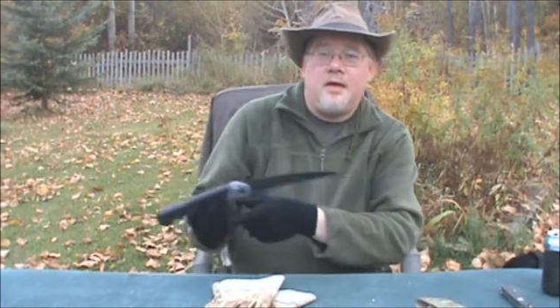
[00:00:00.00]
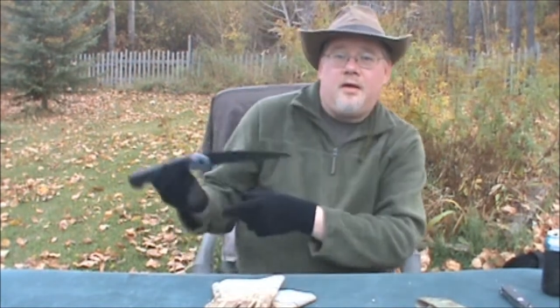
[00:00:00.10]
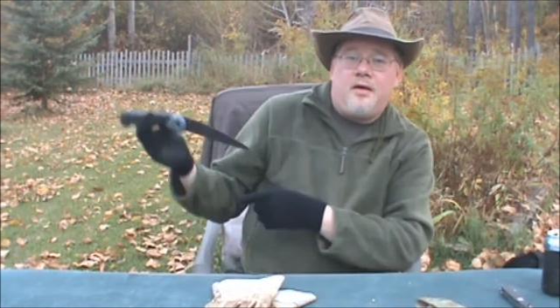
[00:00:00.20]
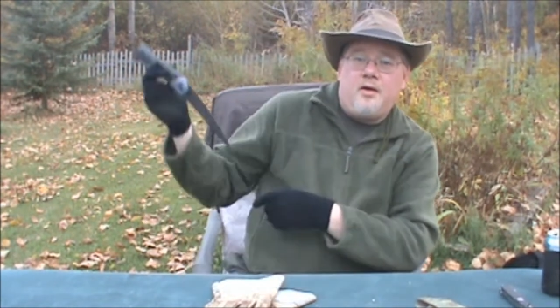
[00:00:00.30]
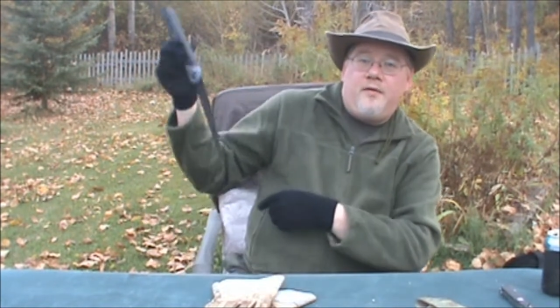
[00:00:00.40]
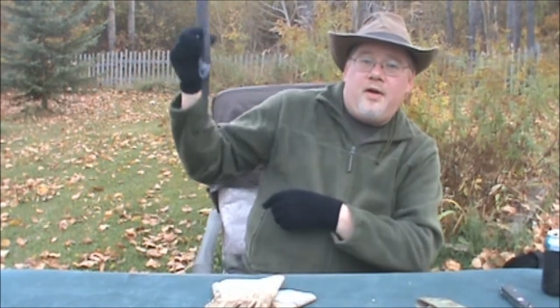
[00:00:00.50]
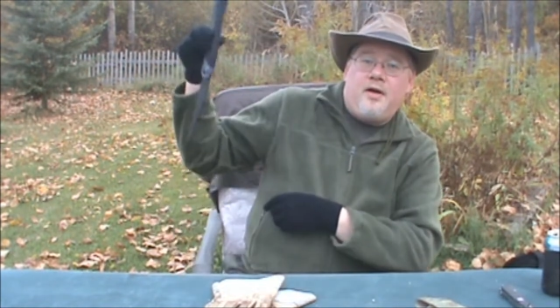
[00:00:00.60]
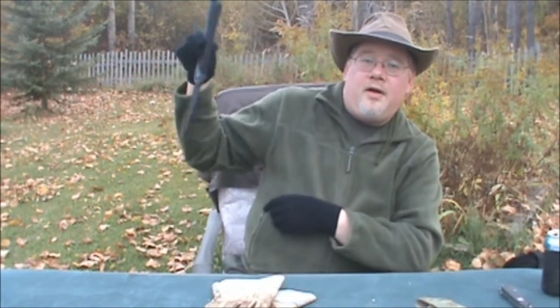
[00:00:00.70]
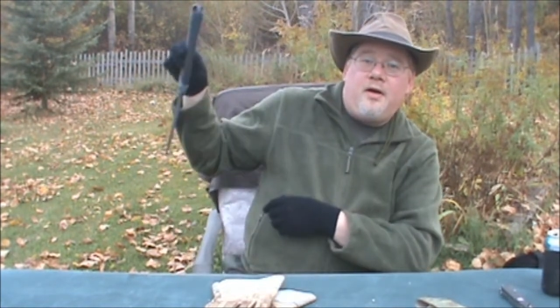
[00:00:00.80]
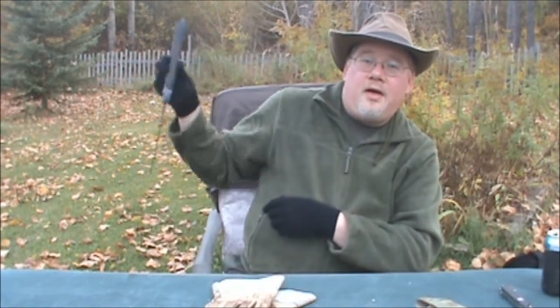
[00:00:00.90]
over
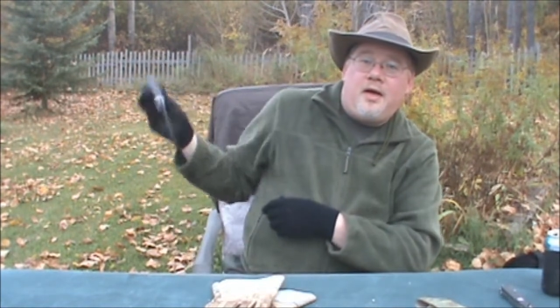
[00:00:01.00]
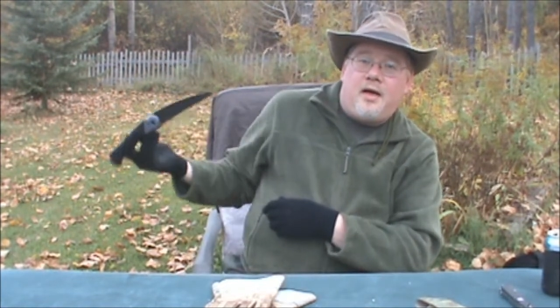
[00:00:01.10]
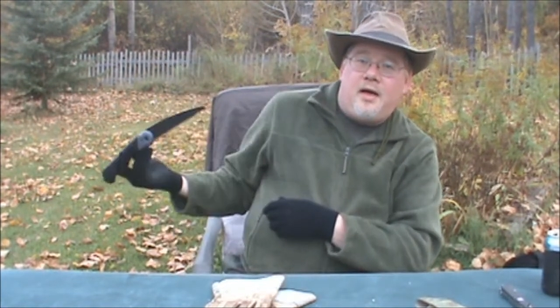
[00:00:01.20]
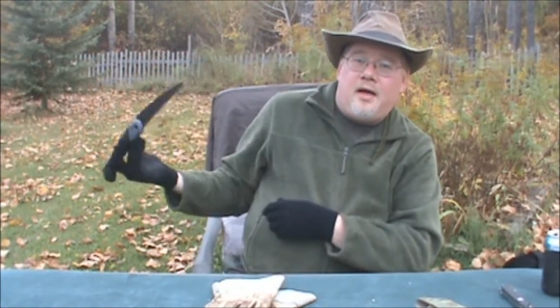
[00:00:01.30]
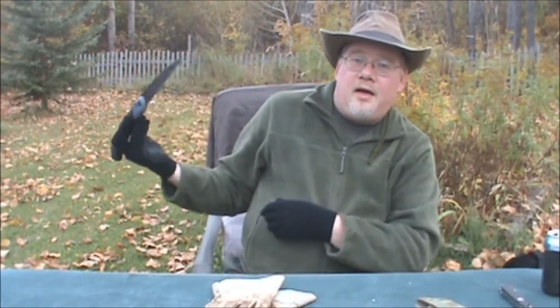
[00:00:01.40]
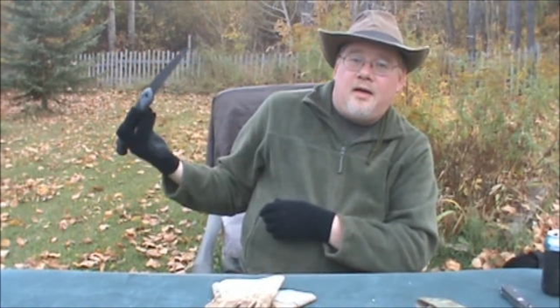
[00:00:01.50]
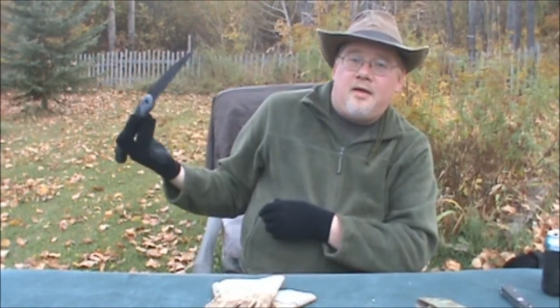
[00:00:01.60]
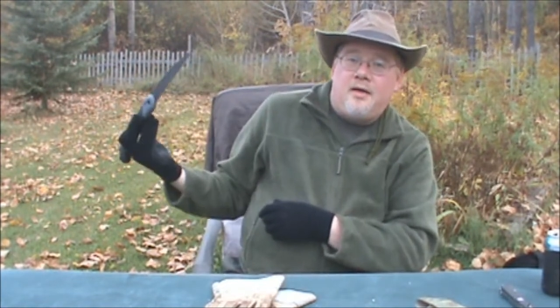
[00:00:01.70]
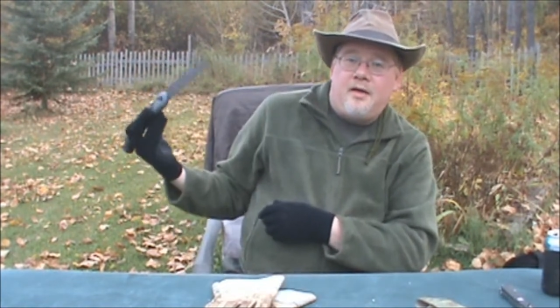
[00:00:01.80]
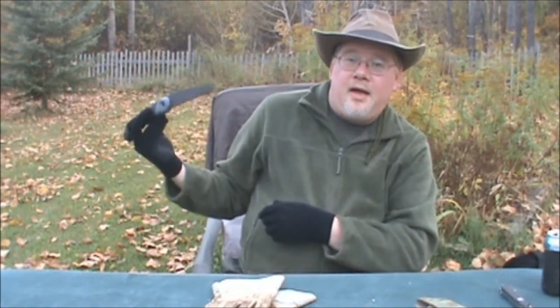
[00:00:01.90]
here. Uh,
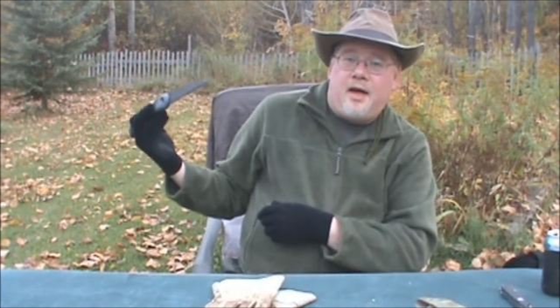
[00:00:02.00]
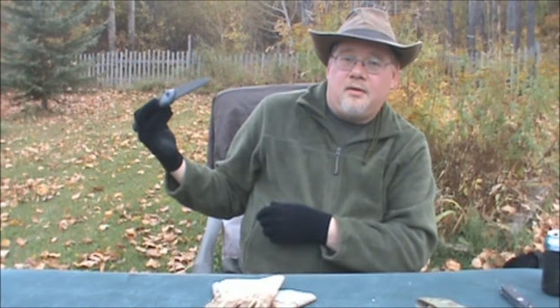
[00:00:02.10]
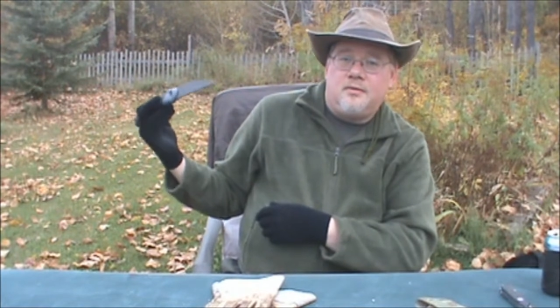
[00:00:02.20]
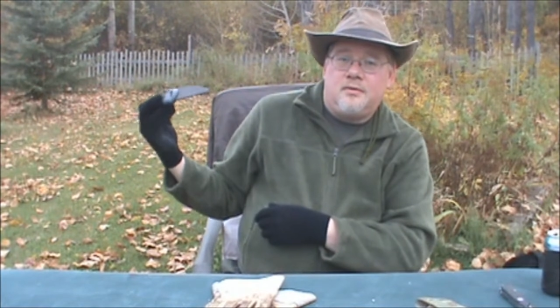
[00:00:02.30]
yeah.